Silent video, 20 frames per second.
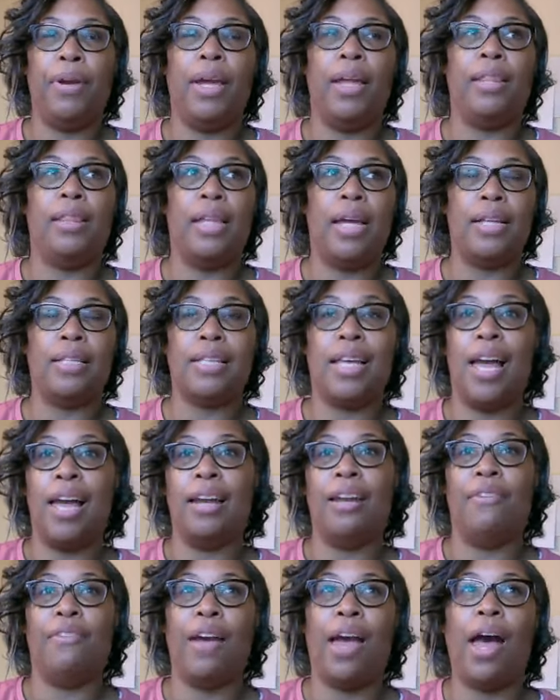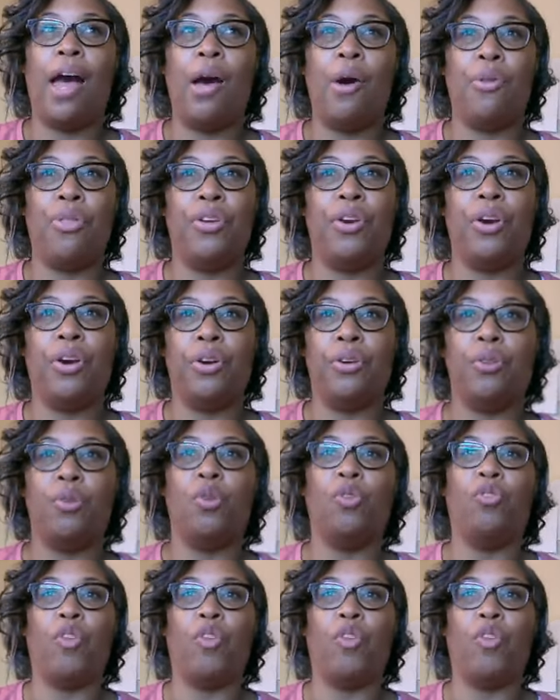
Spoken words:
And that's kind of how they're